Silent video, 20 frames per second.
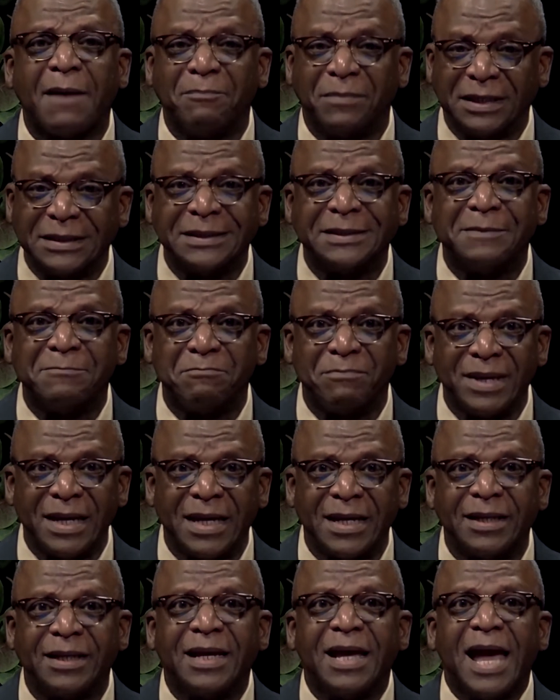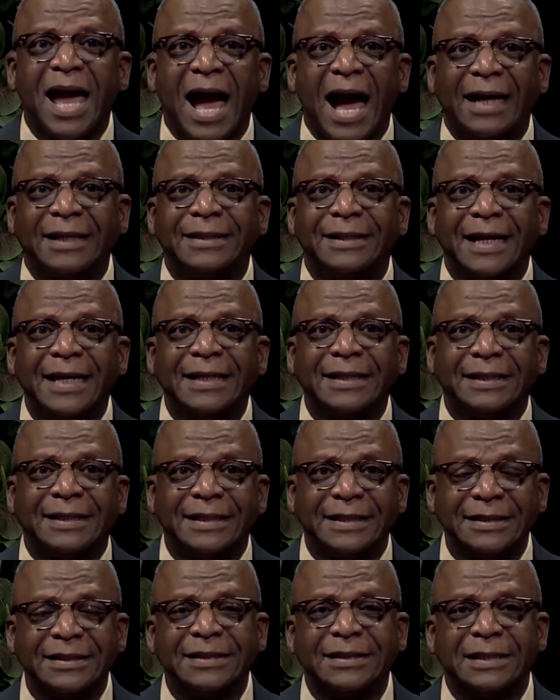I must admit, I think
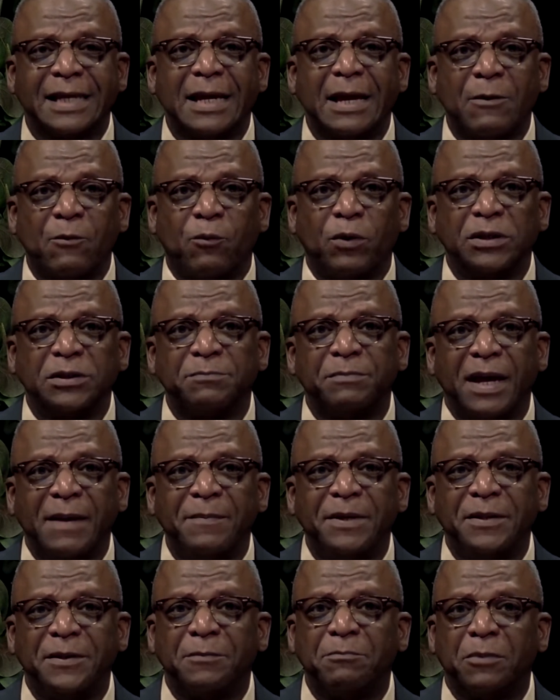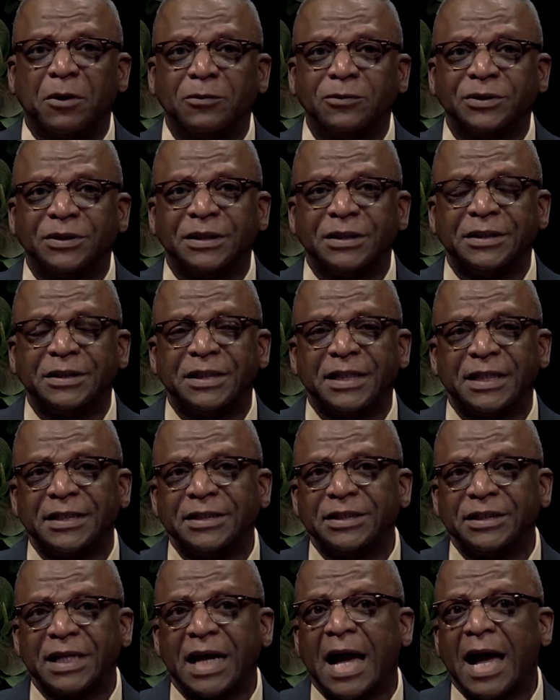this was maybe the most
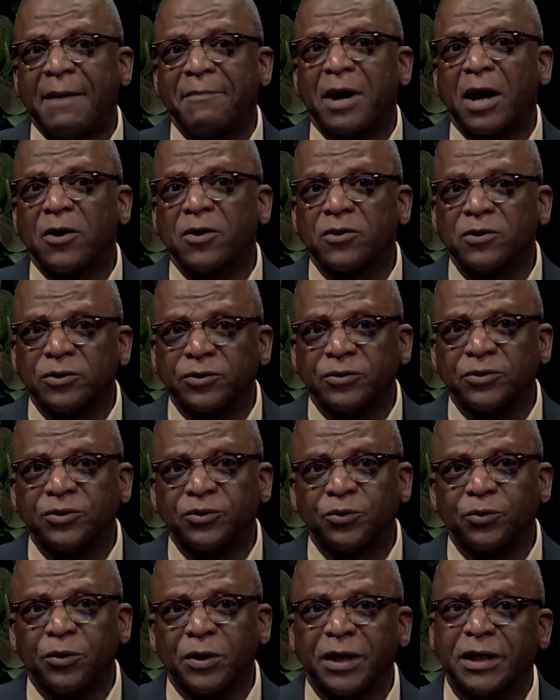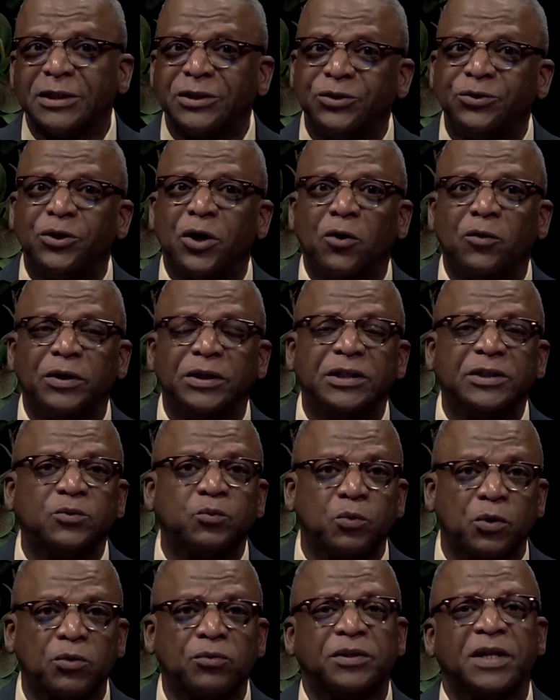intense time I heard your story, because in this
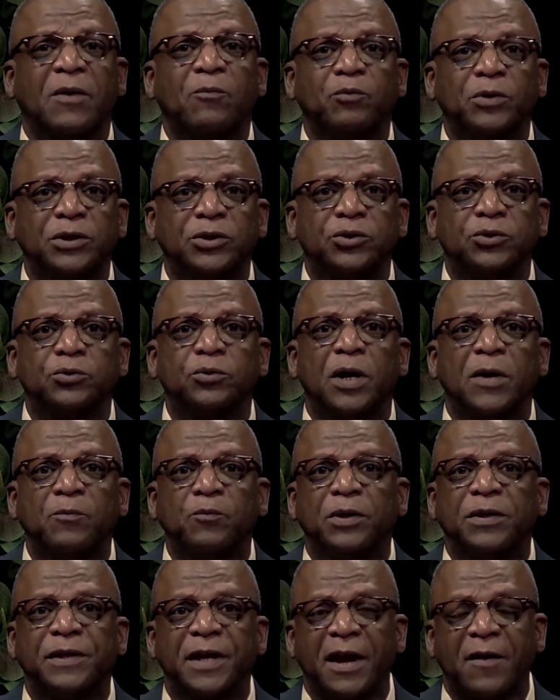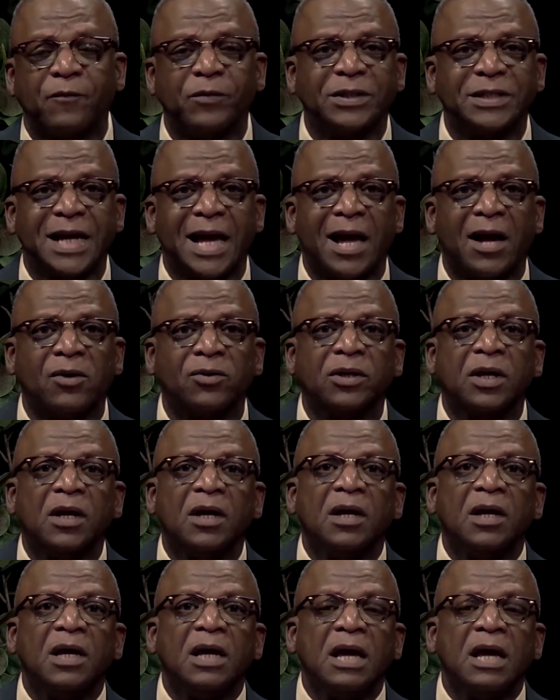work that we do, and with Everytown